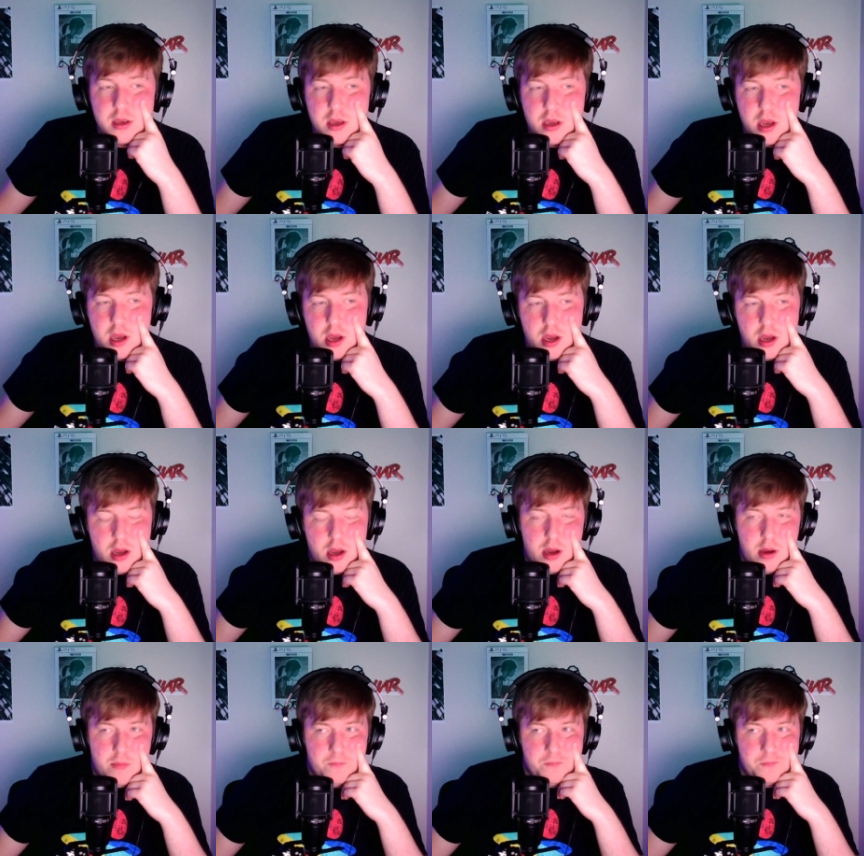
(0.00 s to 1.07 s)

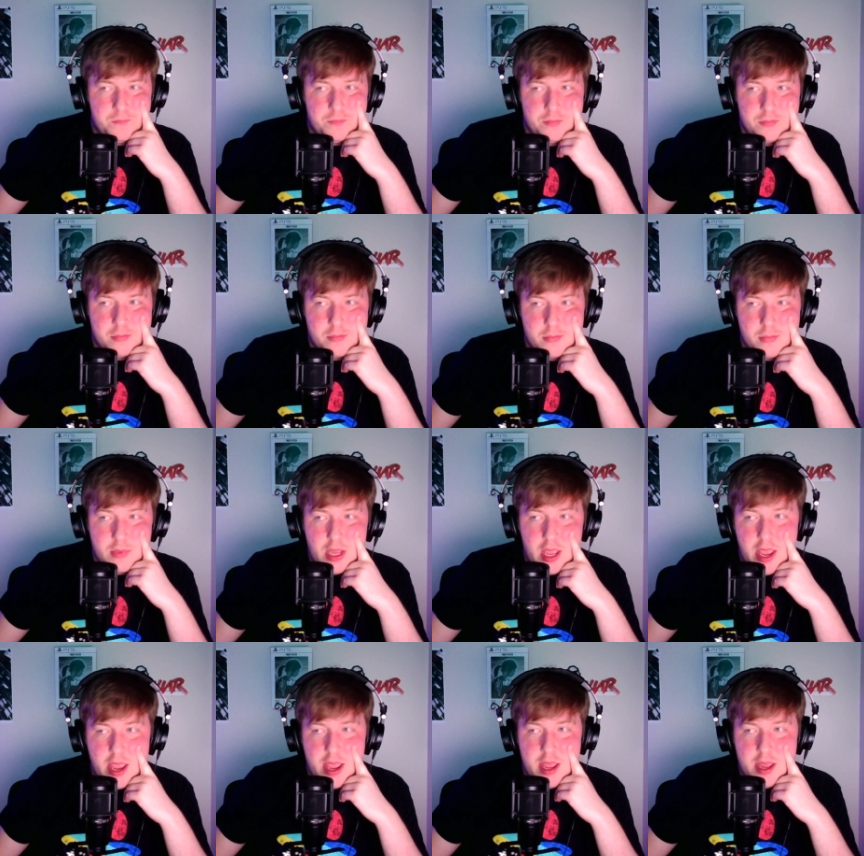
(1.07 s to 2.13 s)
Um,
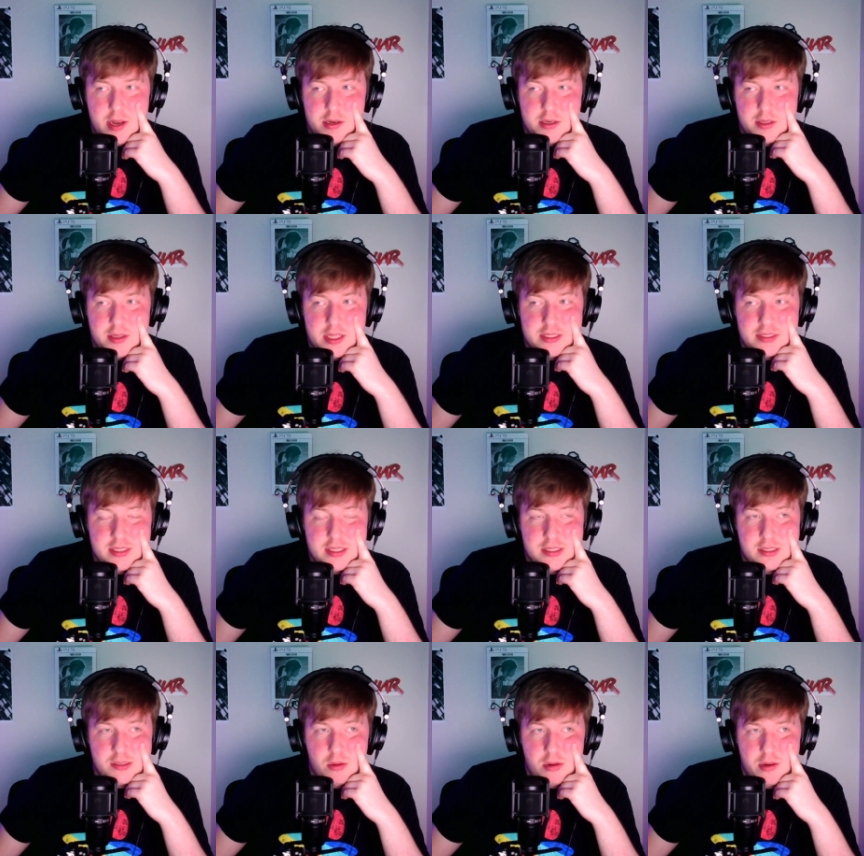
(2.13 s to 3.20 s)
and this is
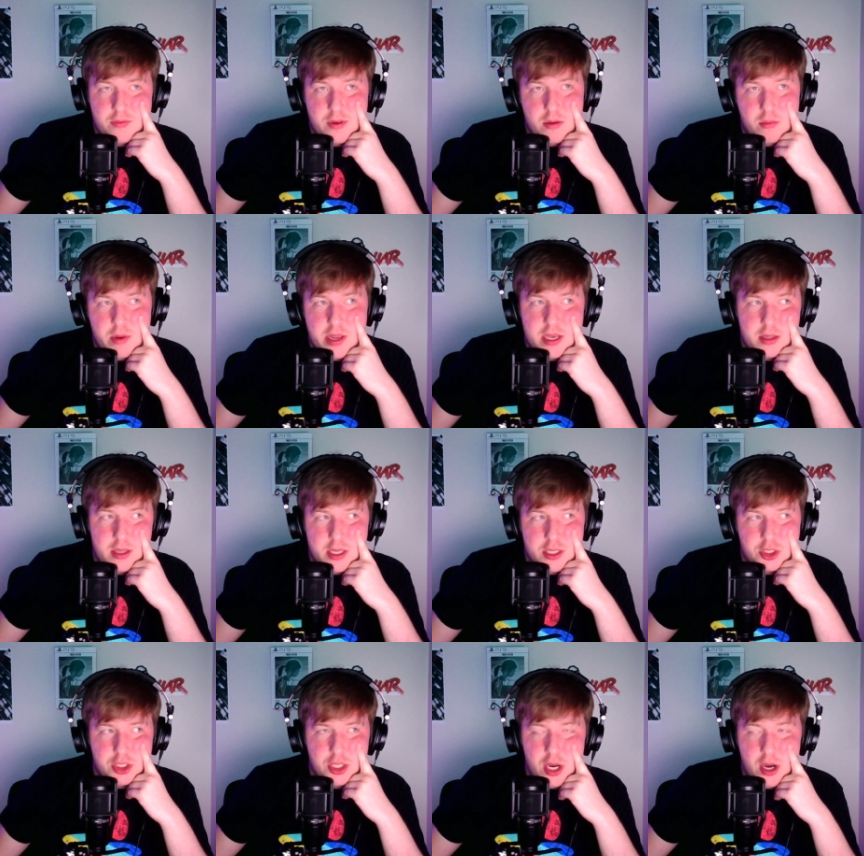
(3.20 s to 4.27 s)
sort of a weekly
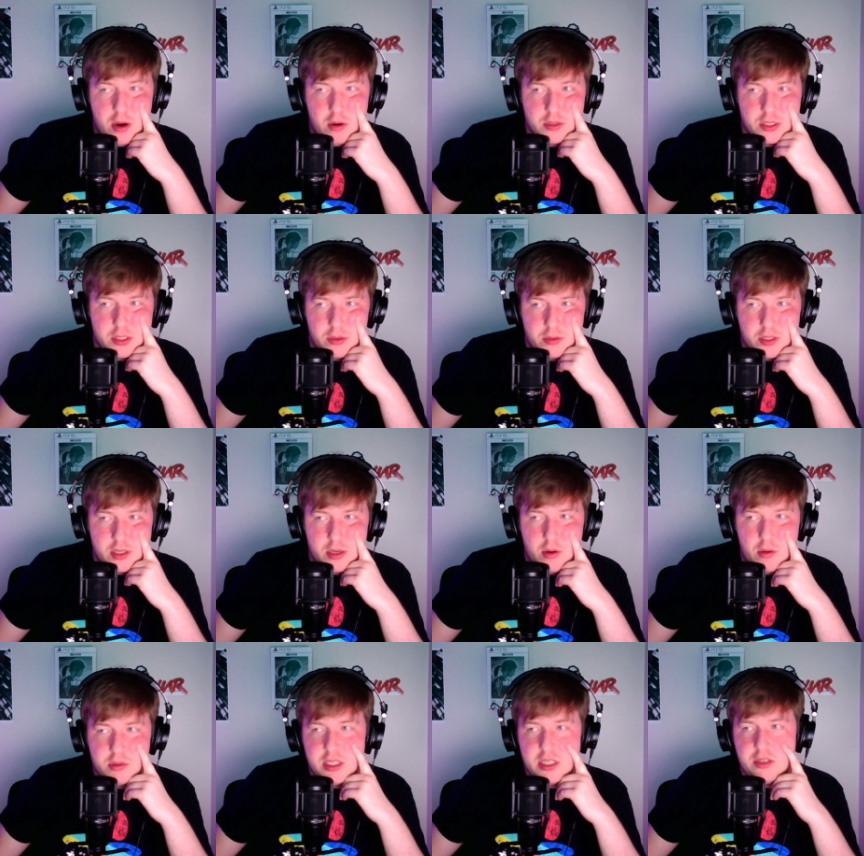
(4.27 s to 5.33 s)
show, so to
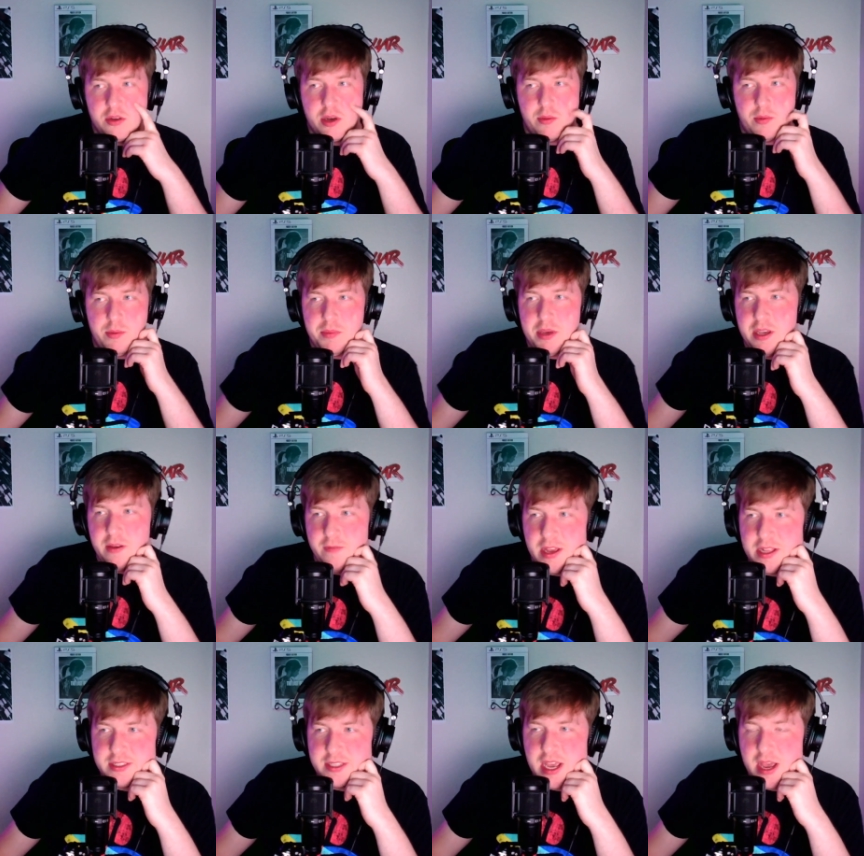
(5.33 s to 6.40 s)
only do it when big
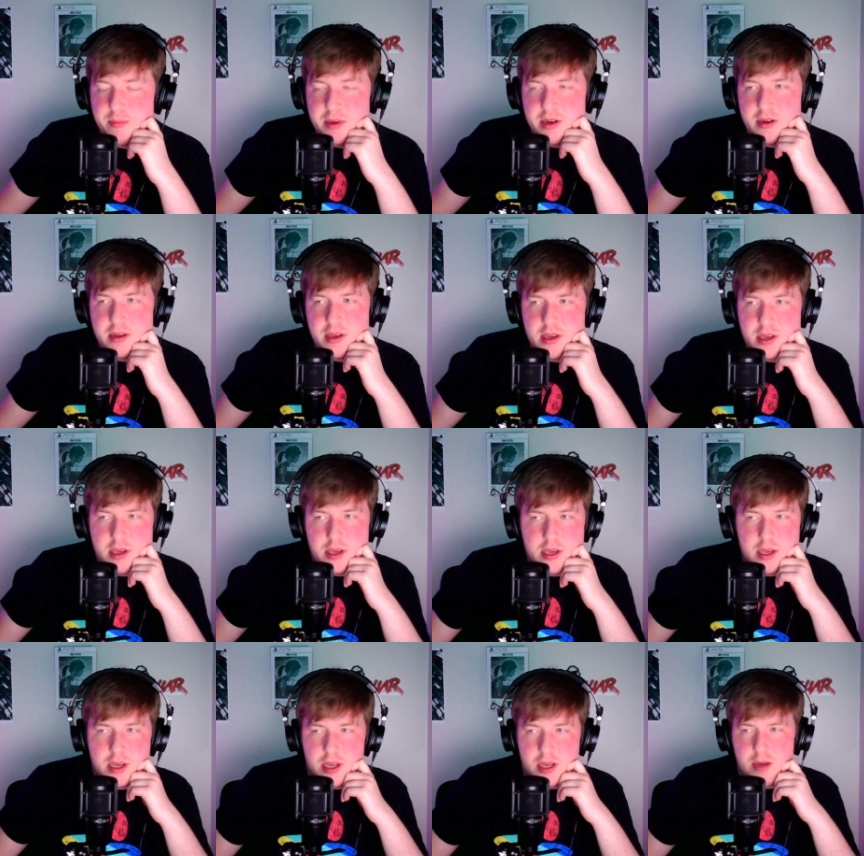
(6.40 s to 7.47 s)
events happen
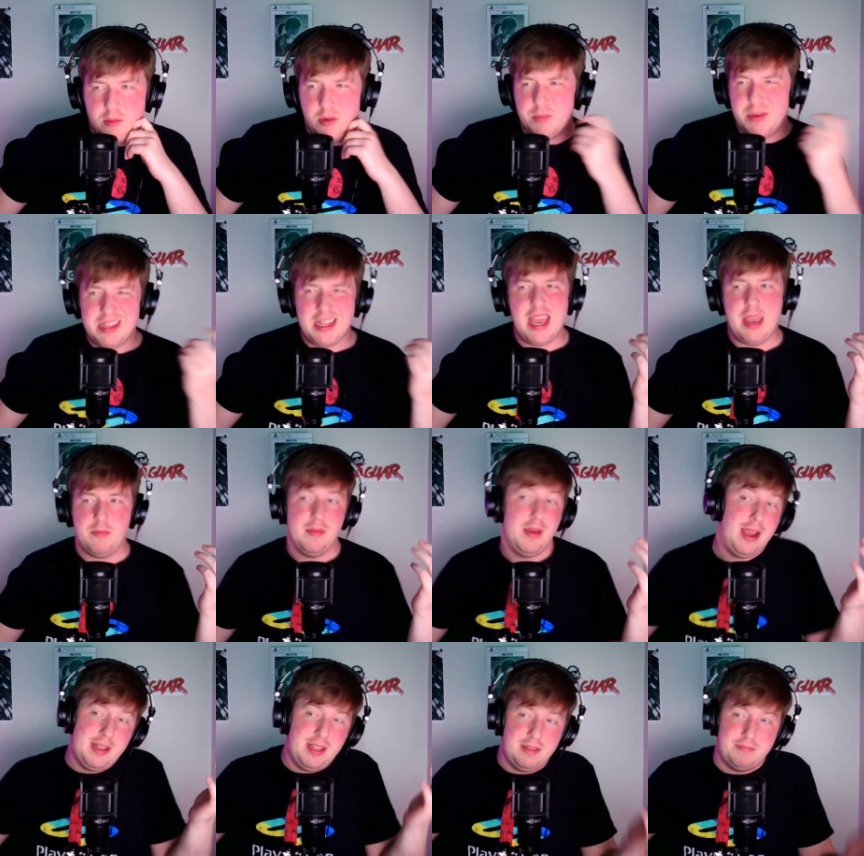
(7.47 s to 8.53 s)
uh, would be lame.
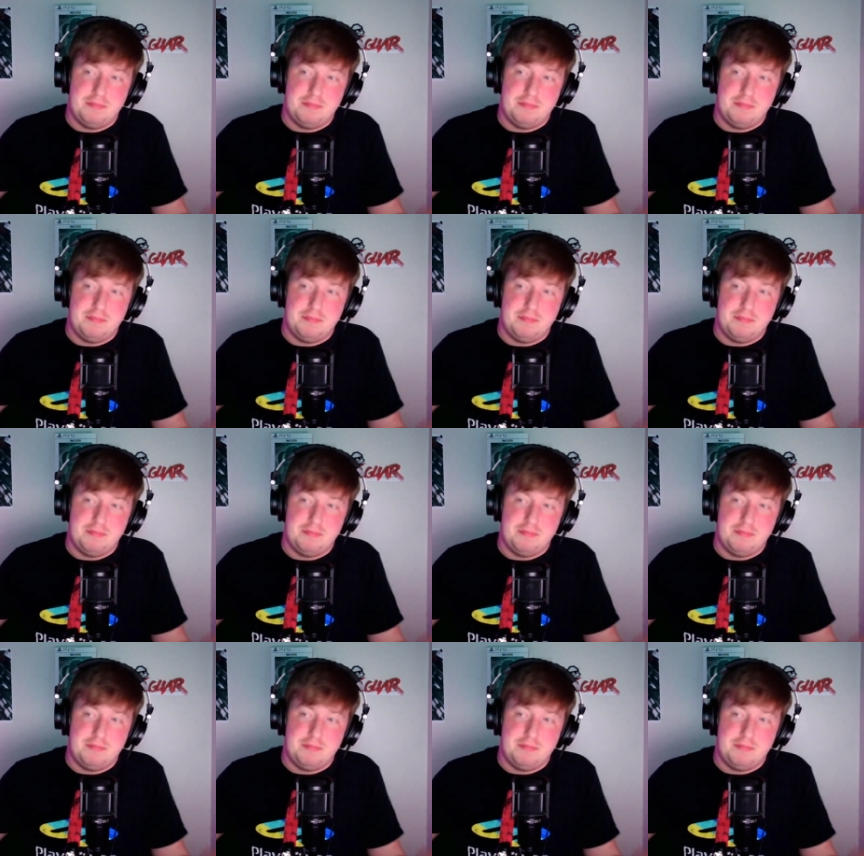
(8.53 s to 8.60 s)
I